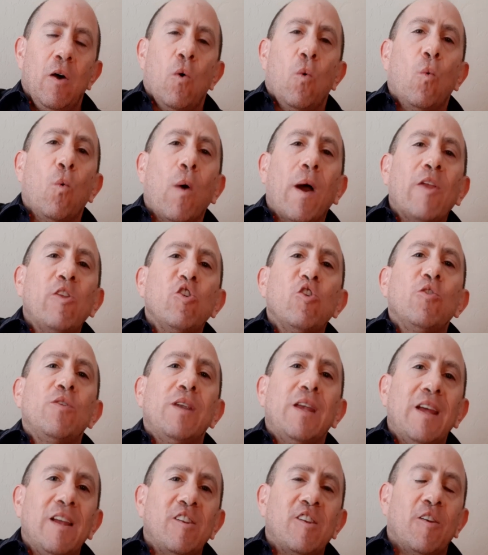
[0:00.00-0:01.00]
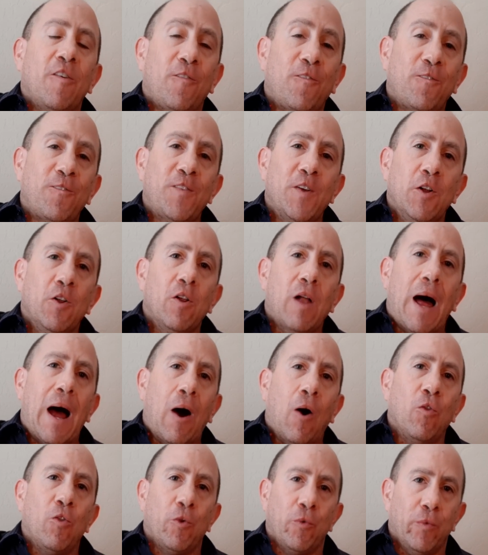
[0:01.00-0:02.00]
when you need to fill
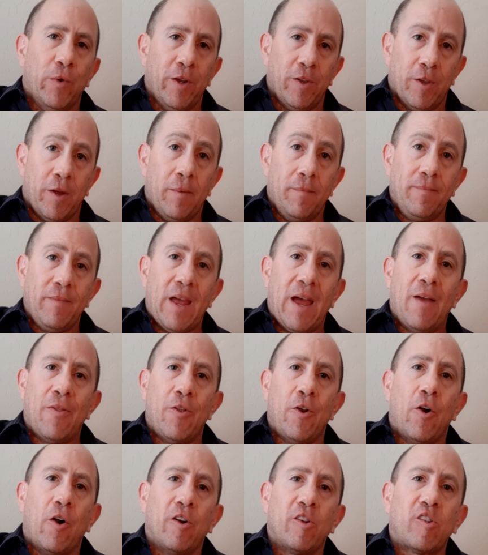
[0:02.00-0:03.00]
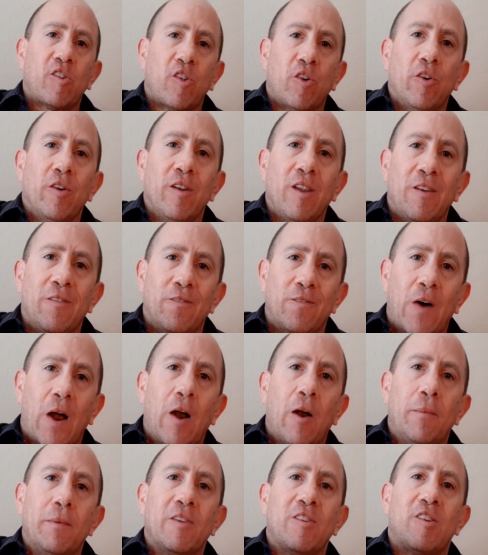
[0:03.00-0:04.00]
out the rhythm, and there are certain
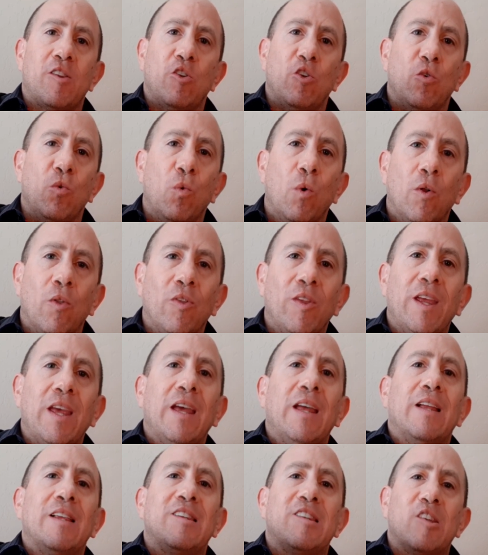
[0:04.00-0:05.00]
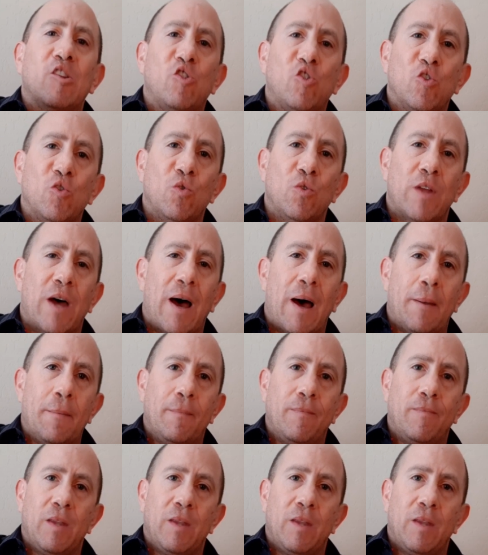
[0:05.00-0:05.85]
environments that you will need to do that.